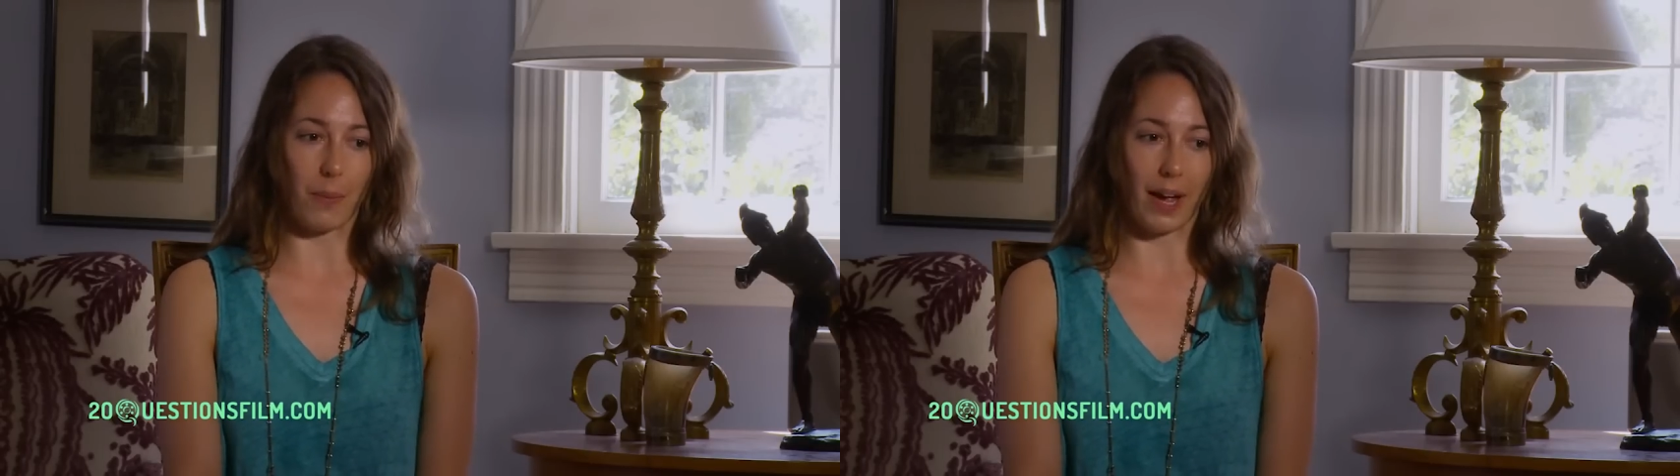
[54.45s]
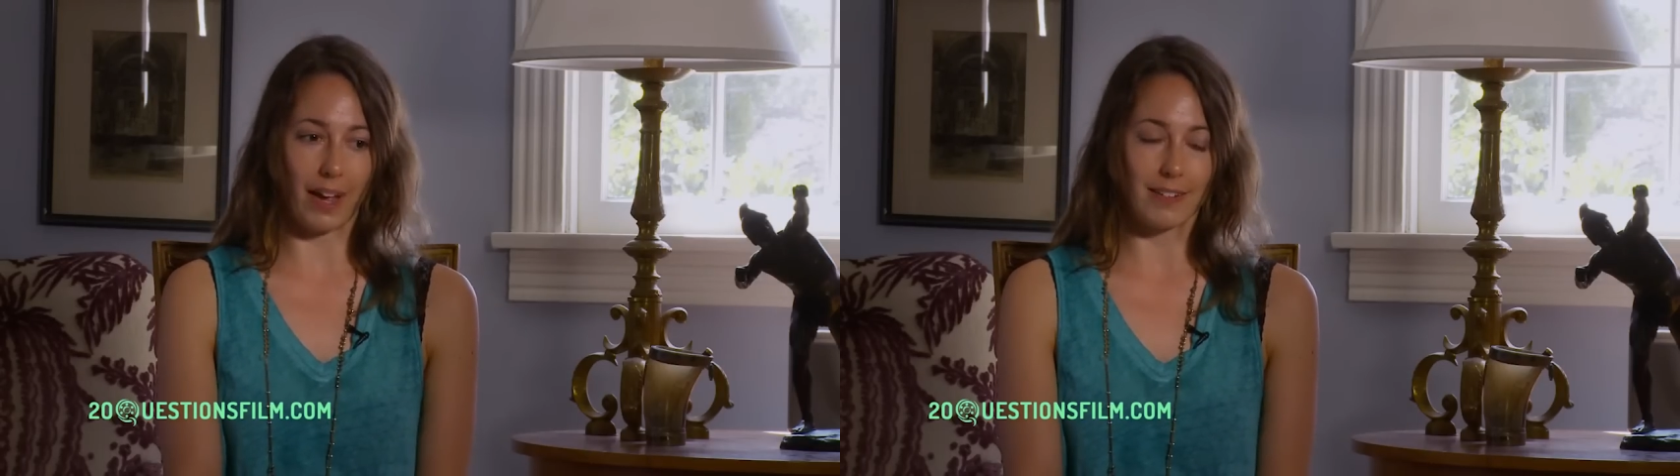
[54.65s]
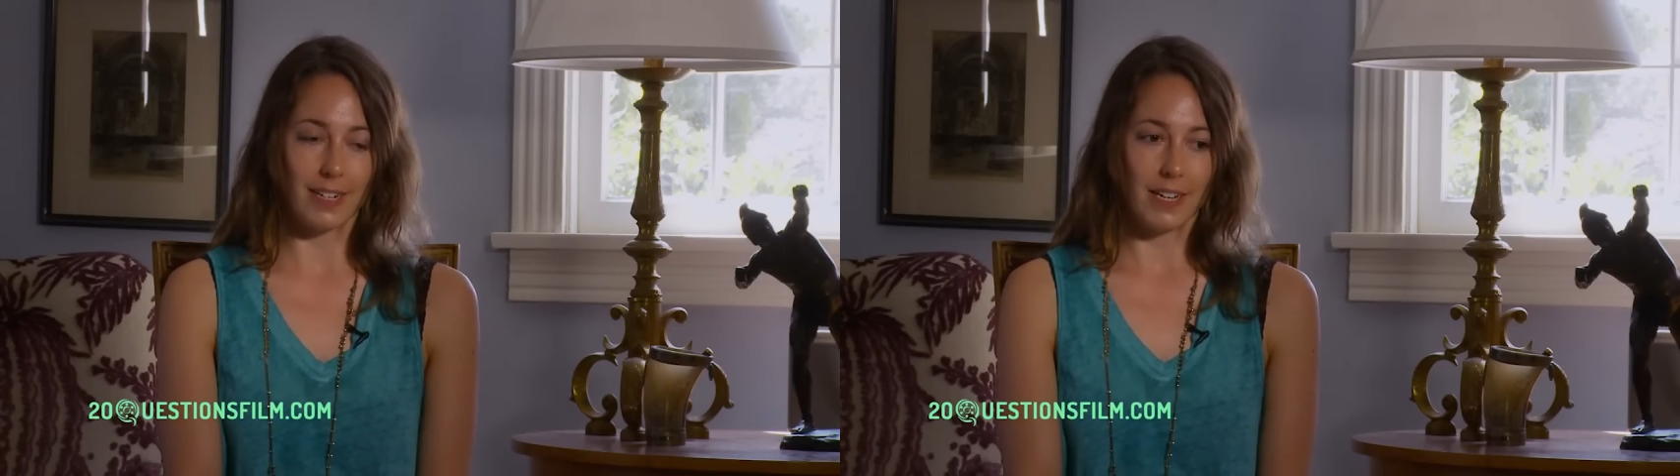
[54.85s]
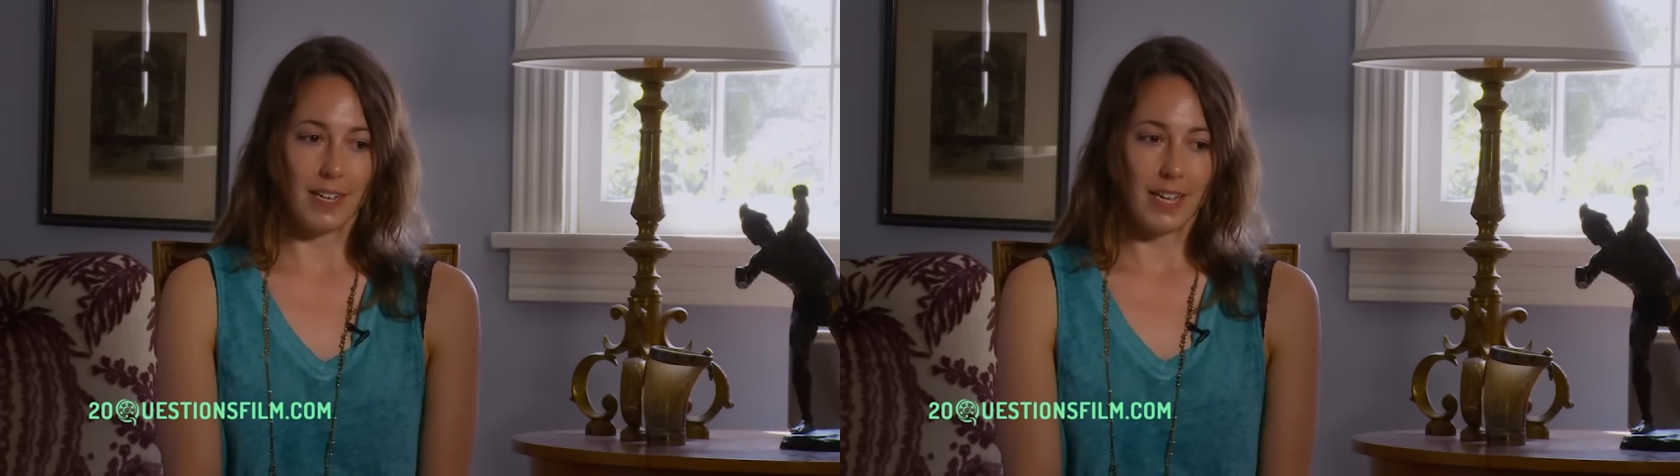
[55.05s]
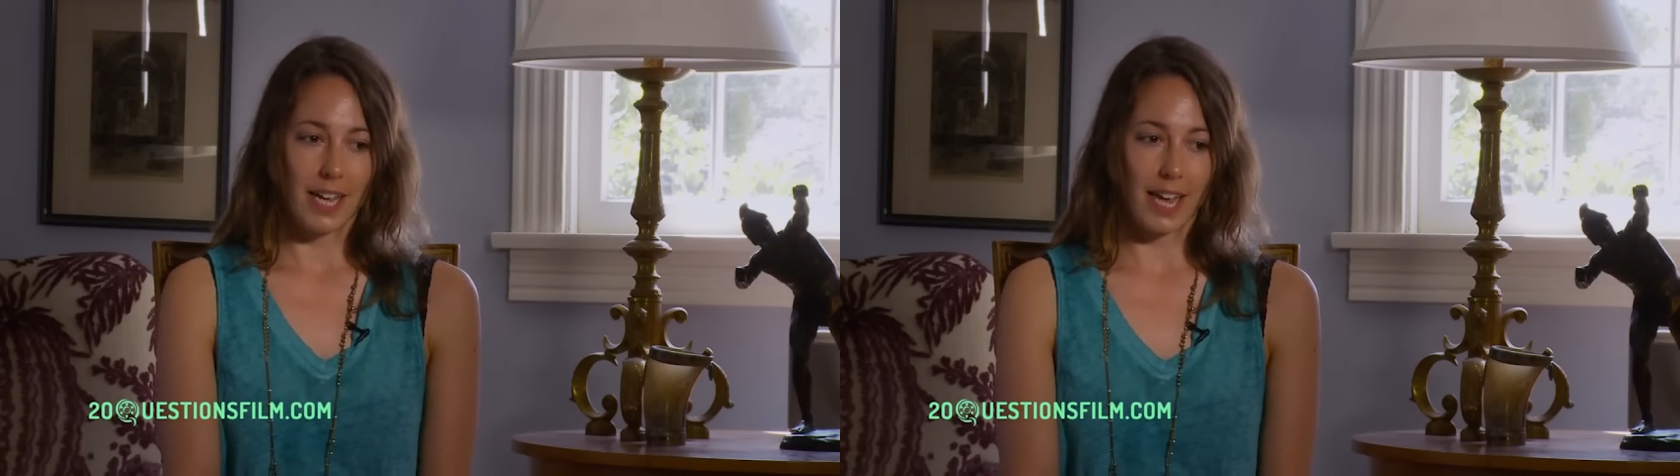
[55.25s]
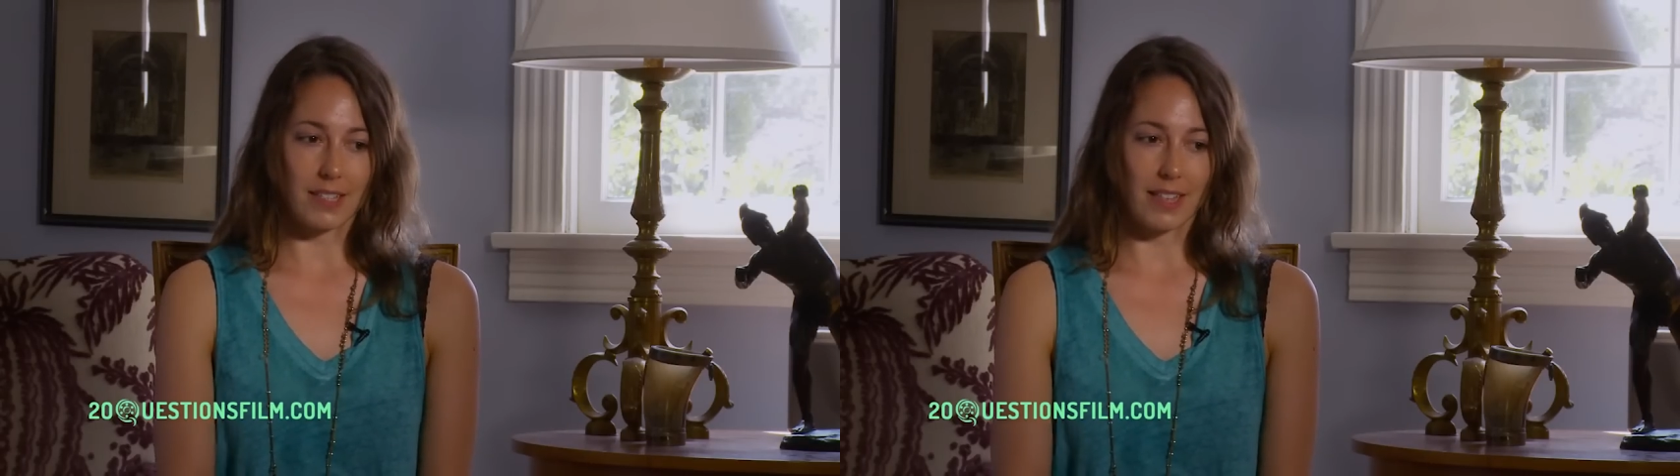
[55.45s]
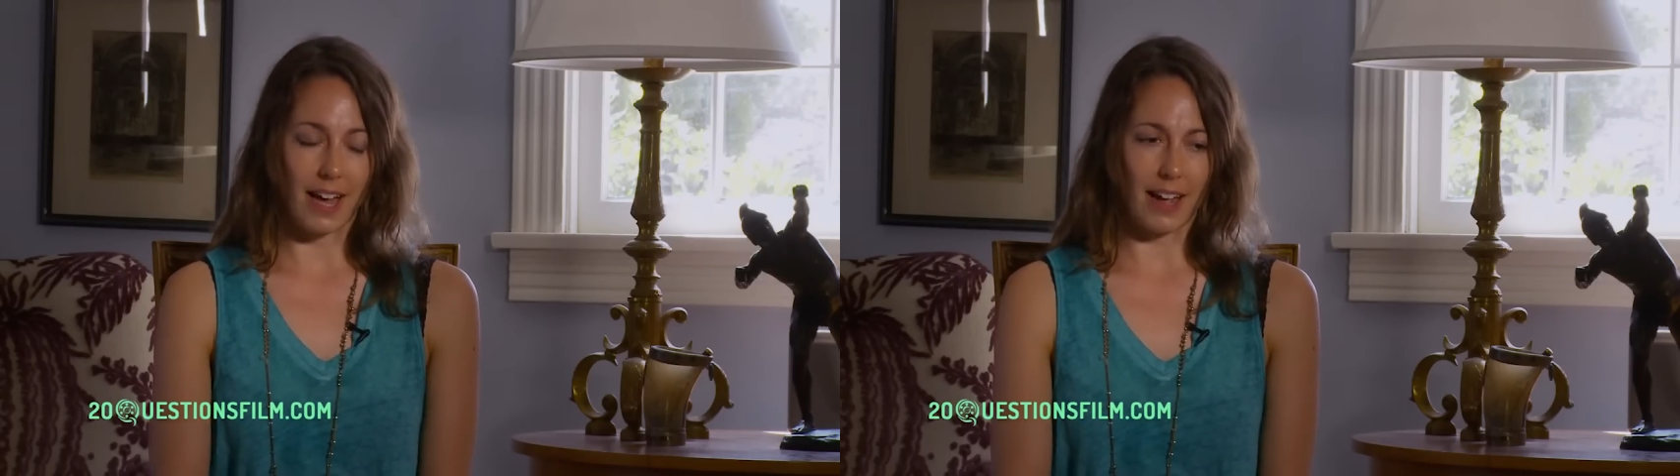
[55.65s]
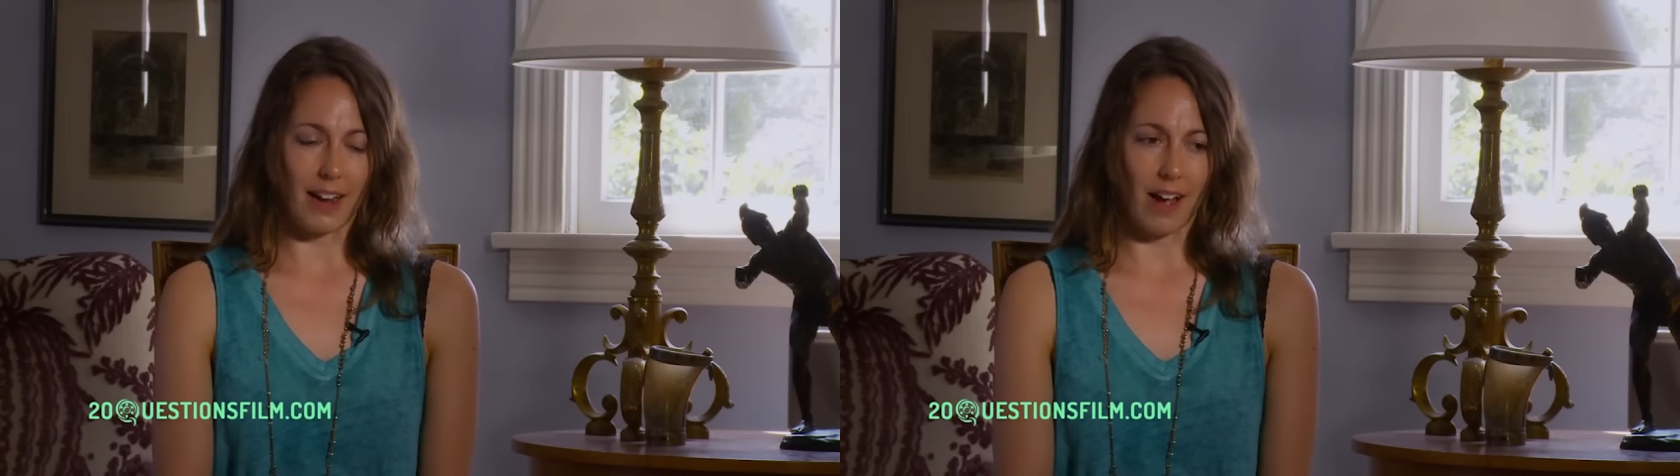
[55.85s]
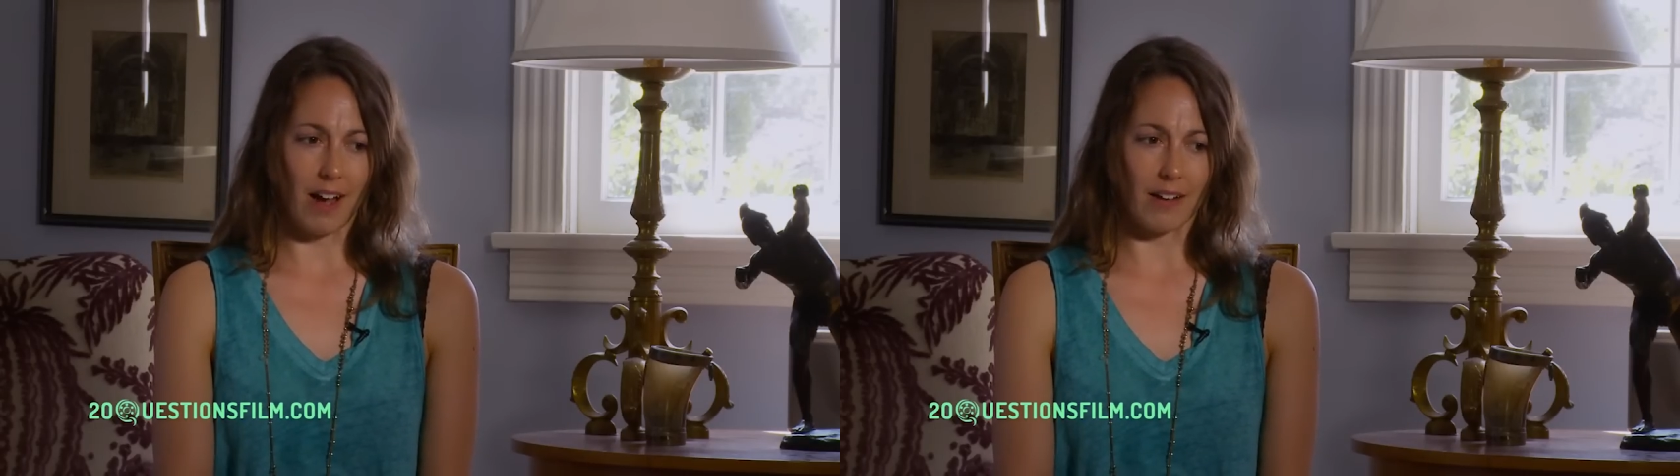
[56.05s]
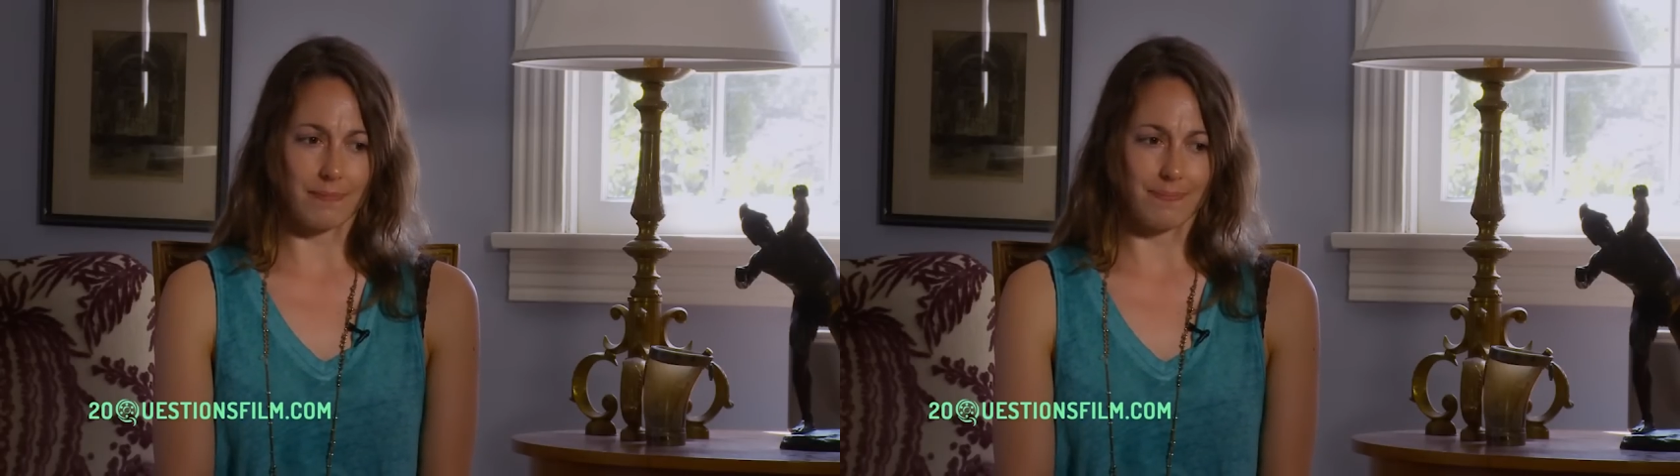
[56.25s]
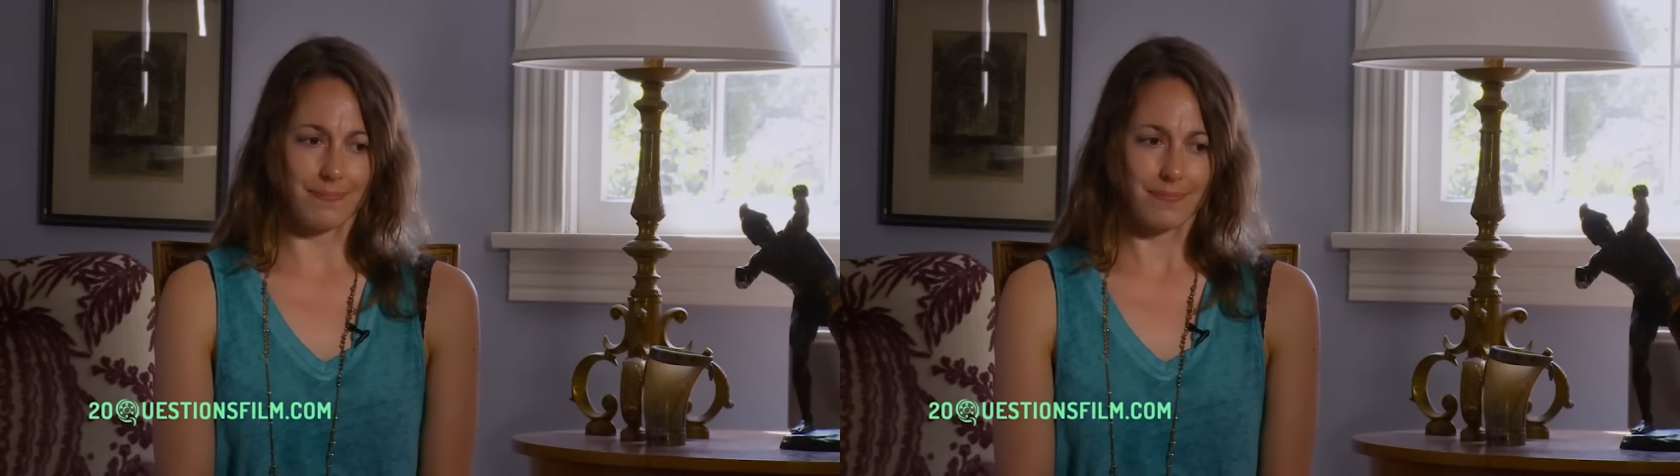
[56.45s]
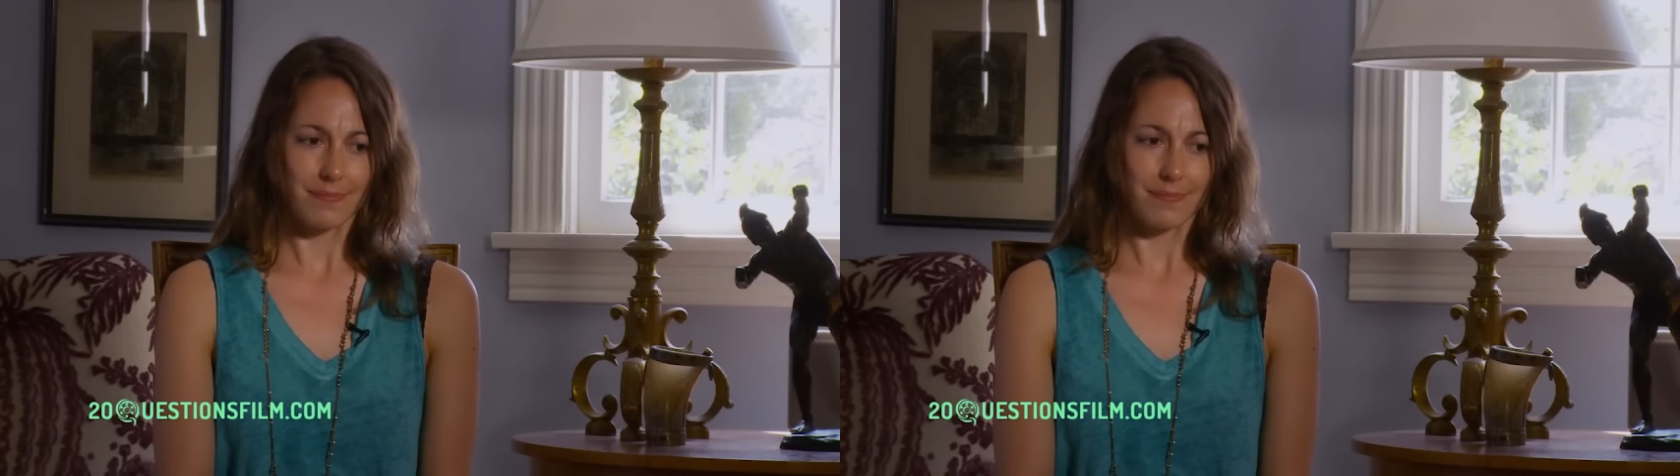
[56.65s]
way is that